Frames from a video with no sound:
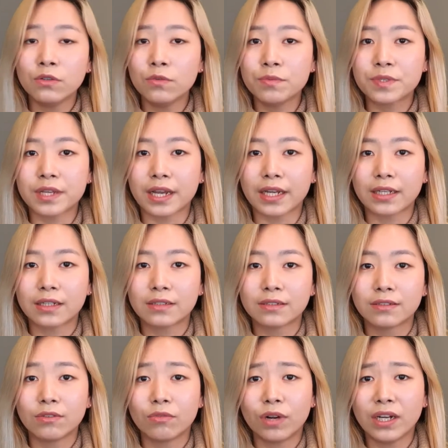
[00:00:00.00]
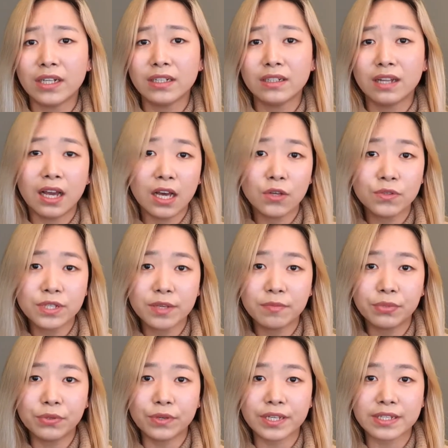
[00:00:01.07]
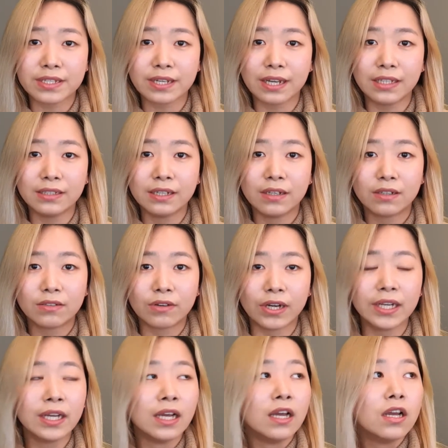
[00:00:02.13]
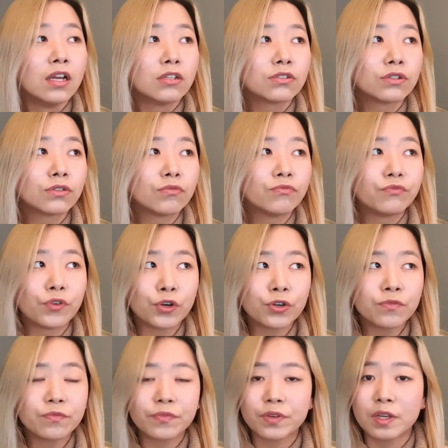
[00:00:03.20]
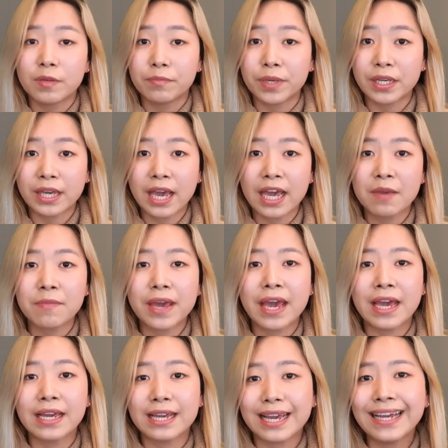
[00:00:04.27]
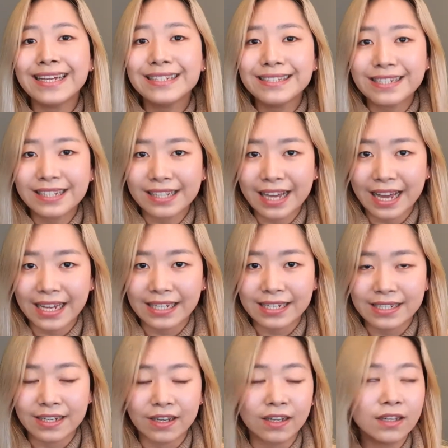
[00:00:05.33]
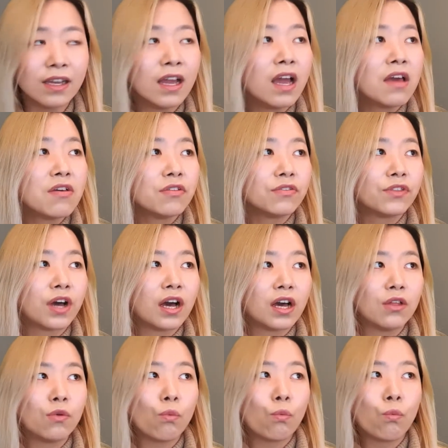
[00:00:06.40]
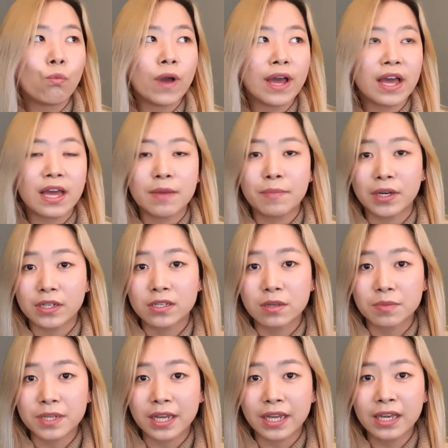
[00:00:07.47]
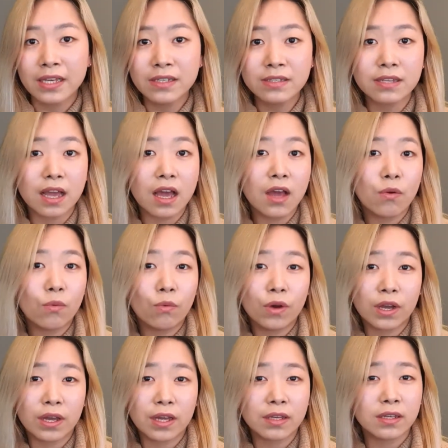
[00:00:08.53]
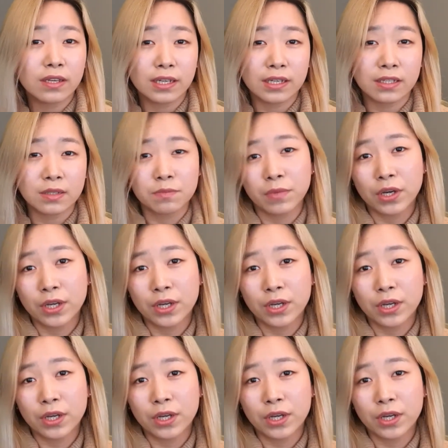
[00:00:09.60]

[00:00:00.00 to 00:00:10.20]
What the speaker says: object, right? How simple is that, right? So verb became a indicator that where my subject is and where is my